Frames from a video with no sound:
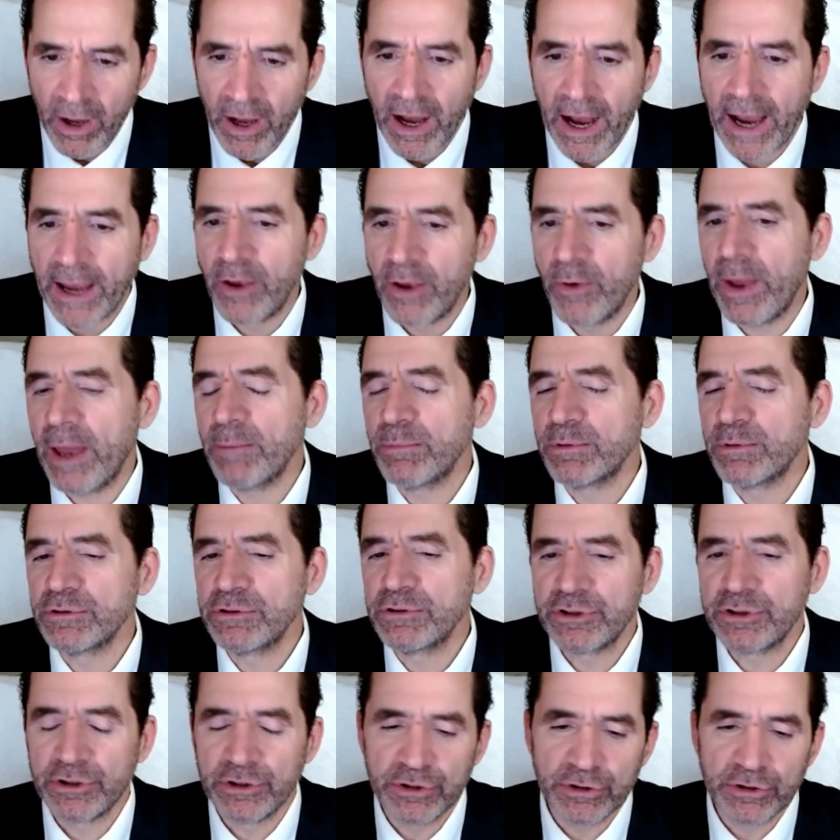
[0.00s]
Are you able
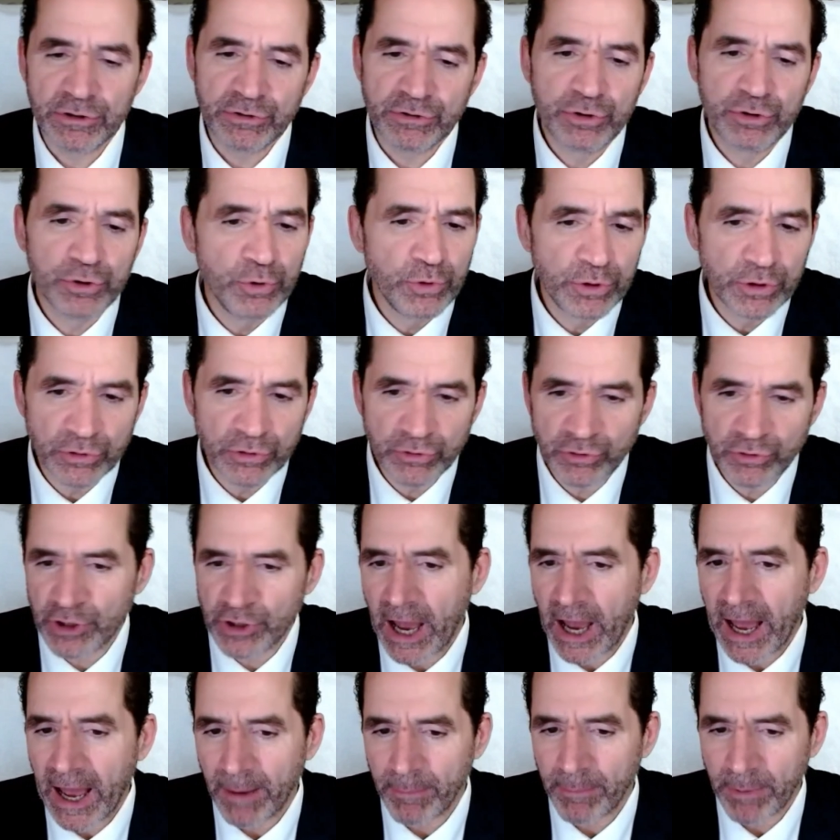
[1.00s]
to do your
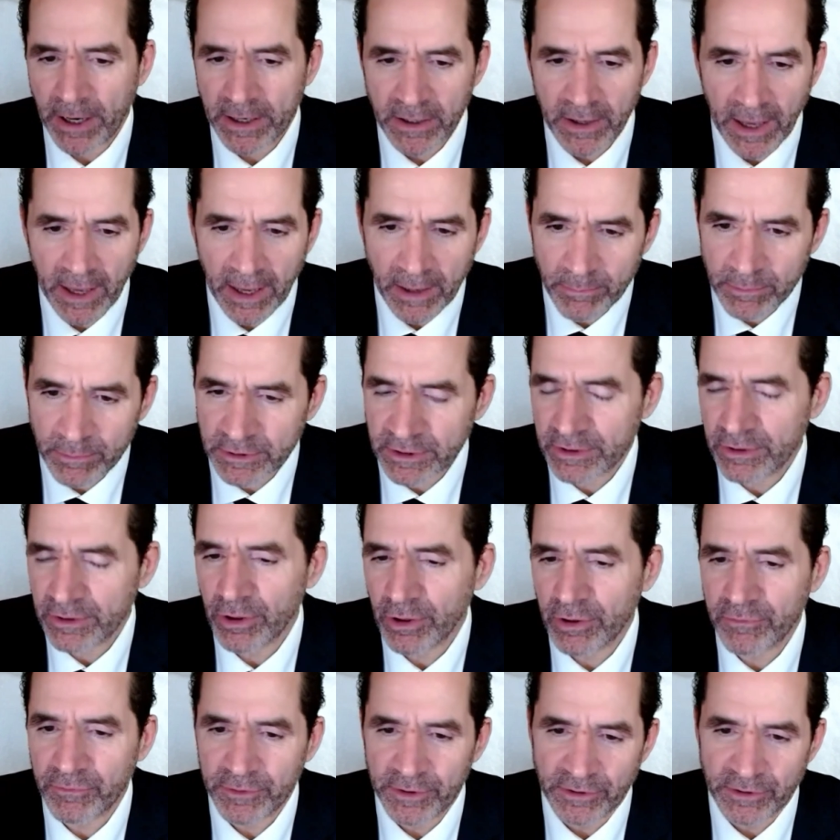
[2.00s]
job? Are you able to
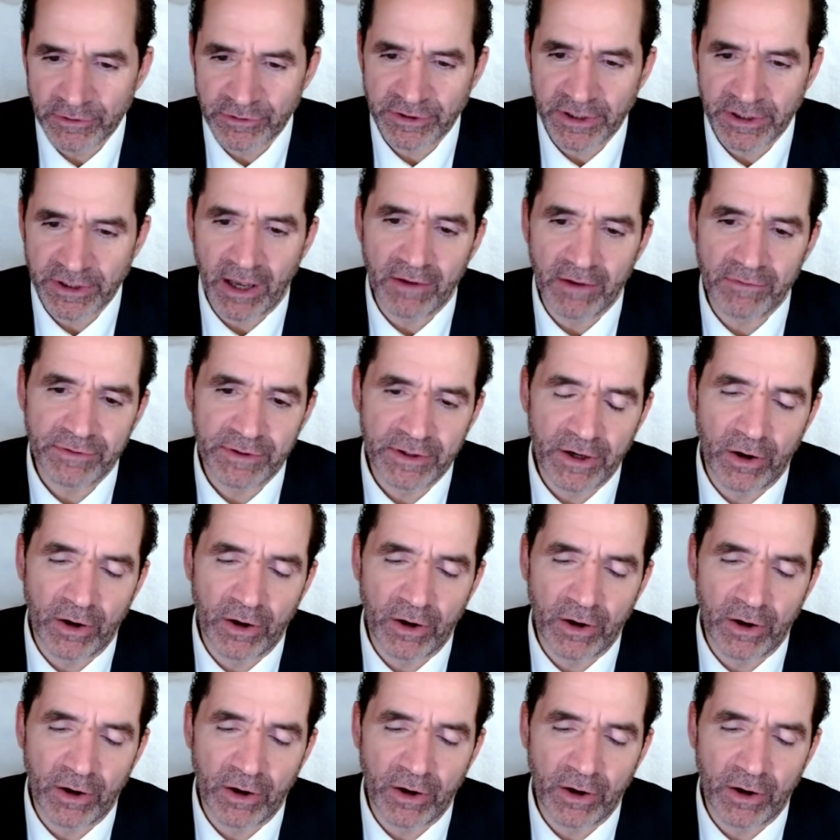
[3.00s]
cook for yourself?